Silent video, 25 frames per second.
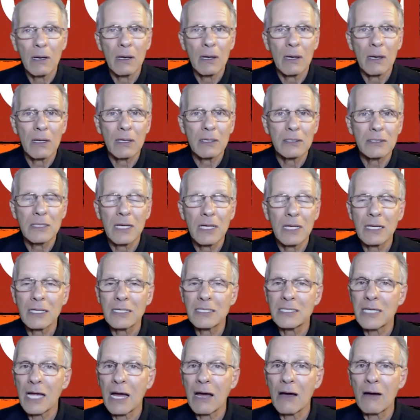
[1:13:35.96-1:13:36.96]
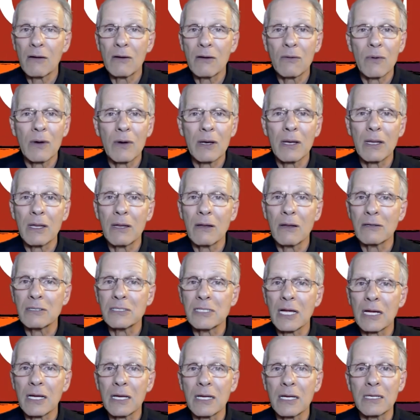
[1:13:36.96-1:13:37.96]
it's not a sound you want to hear a
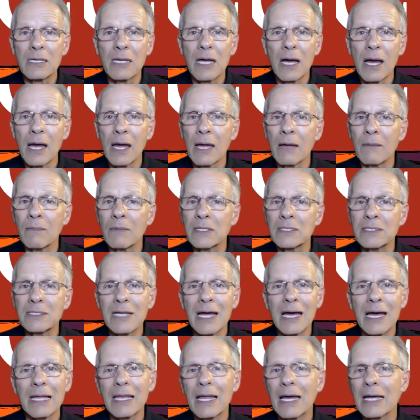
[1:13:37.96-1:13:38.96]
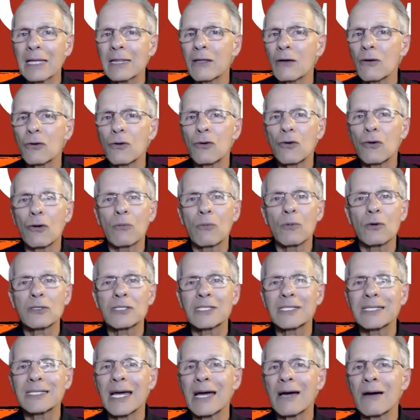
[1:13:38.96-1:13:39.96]
second time. It's not like their normal
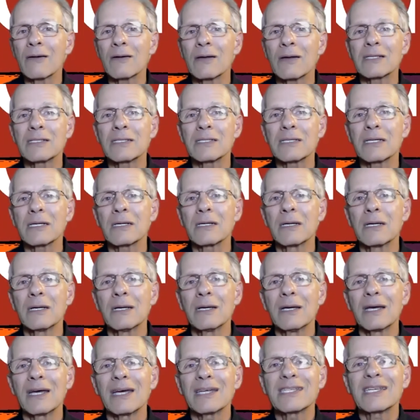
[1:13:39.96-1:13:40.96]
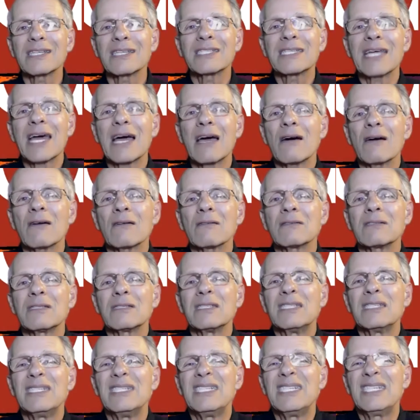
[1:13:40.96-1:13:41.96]
sound. It's a sound
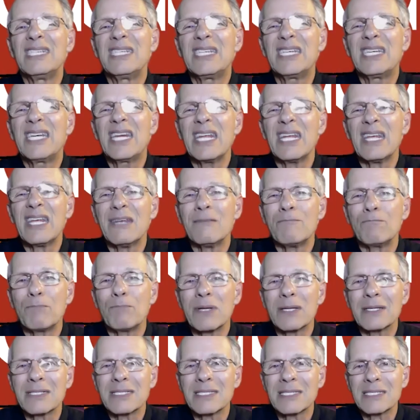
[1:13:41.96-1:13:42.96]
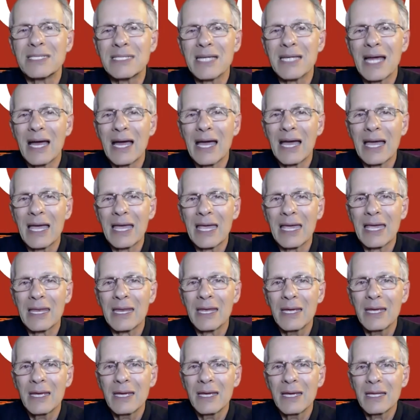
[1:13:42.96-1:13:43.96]
deep inside,
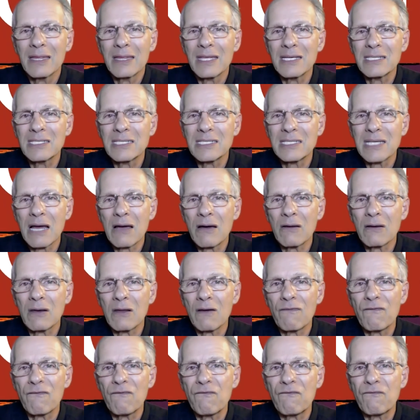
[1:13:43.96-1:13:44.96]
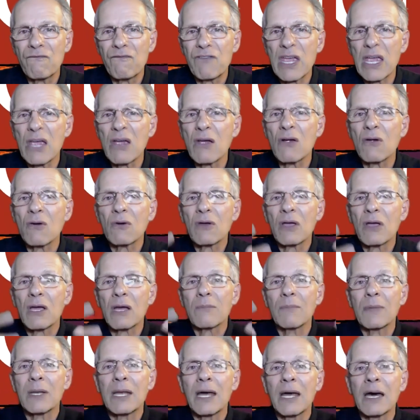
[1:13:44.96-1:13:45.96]
this sound of fear
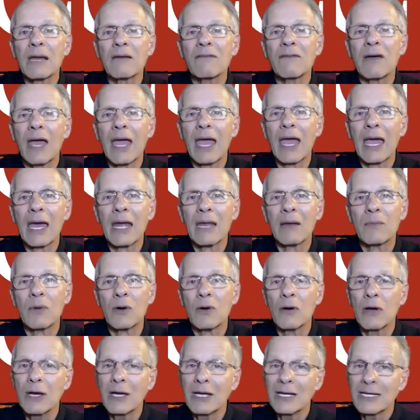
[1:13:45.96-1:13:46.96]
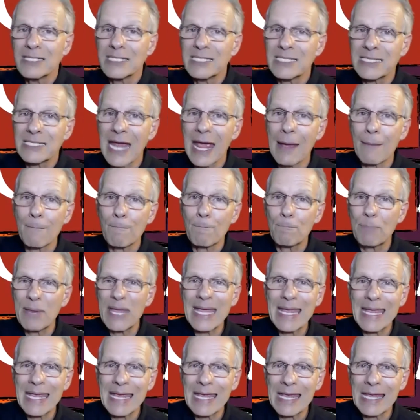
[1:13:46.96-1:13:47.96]
coming out of an animal.
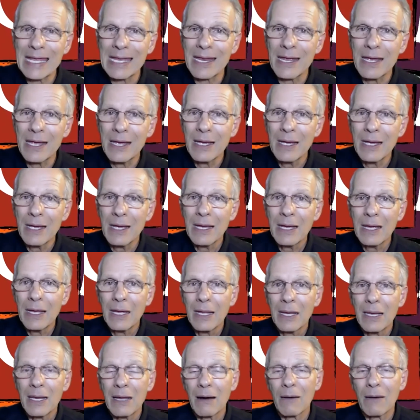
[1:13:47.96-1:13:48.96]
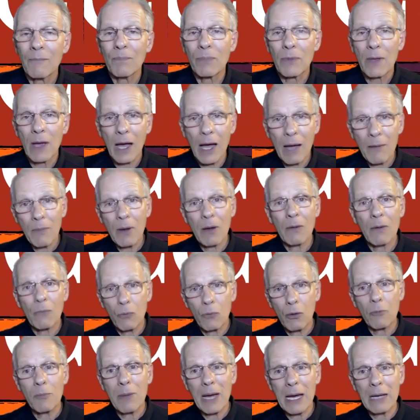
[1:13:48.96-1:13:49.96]
Stampede. Now,
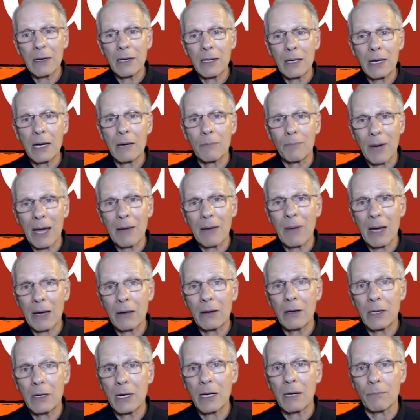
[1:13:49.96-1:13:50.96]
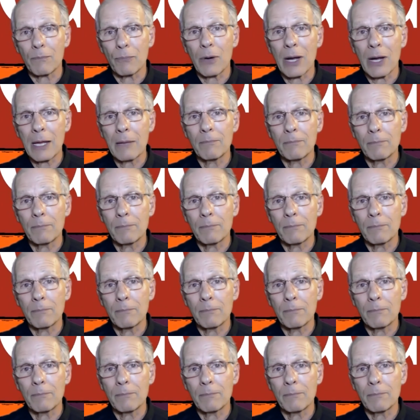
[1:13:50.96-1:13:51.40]
we're mounted up. I'm mounted up, right?